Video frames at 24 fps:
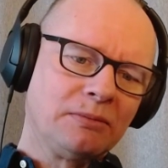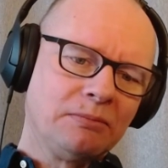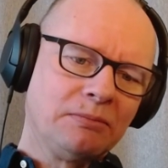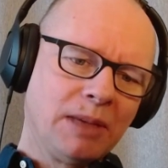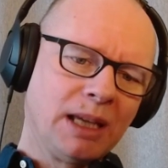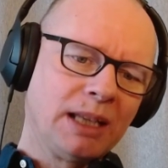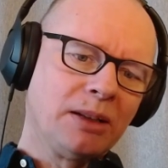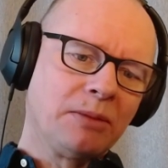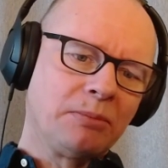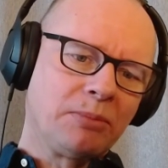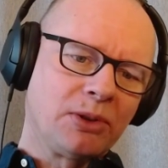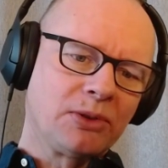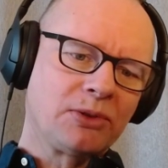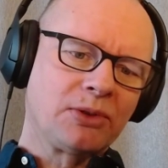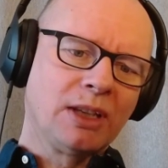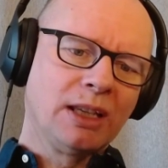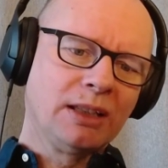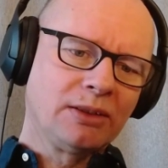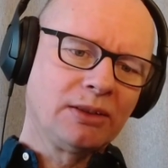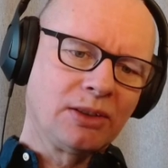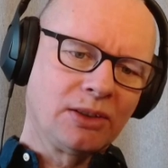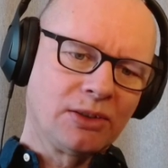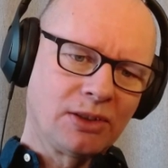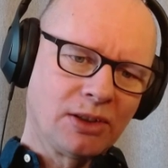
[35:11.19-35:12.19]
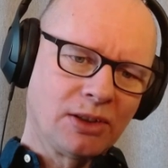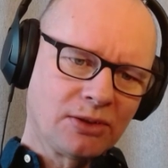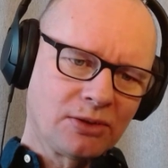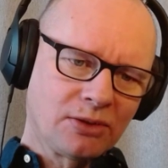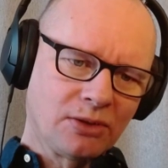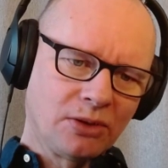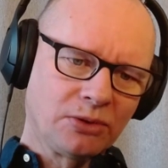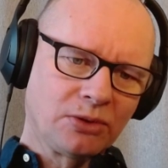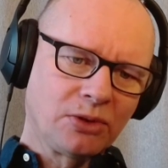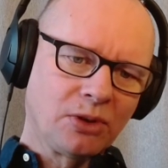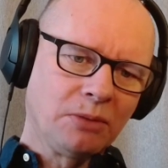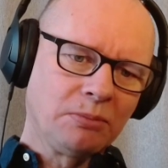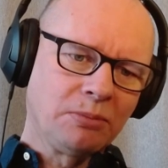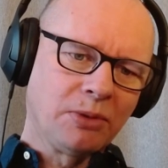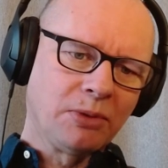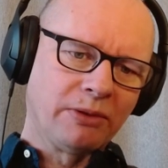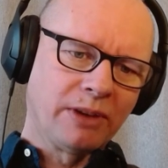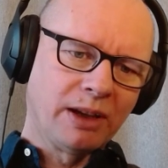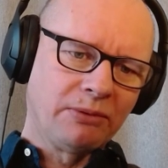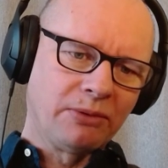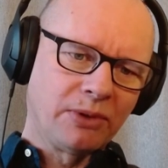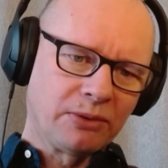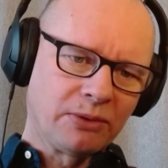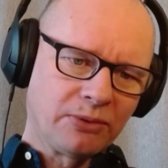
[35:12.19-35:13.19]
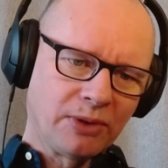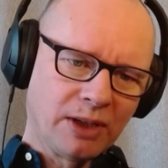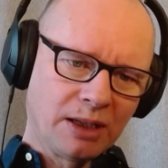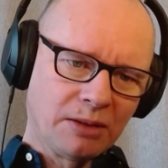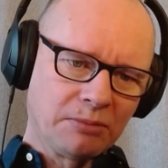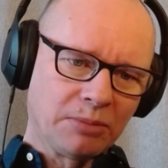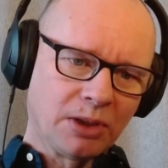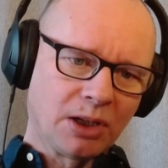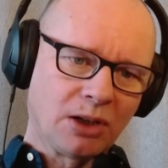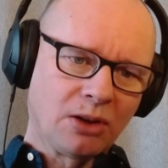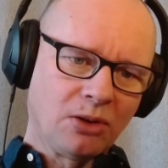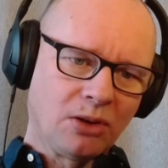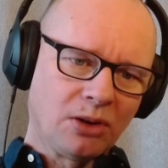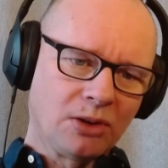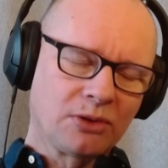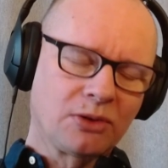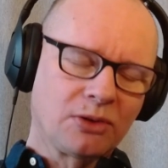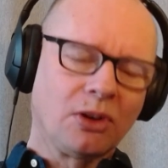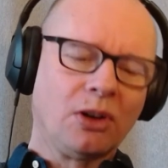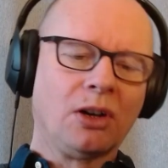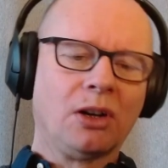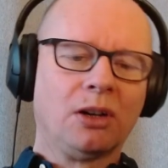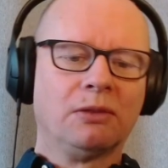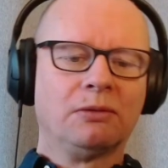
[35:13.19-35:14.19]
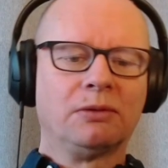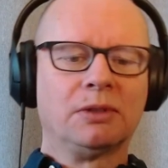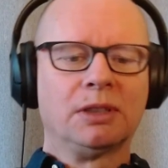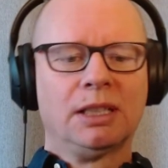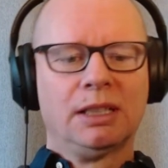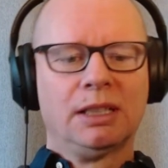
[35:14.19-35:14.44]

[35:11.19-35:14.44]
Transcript: many percentages on top of everything because of,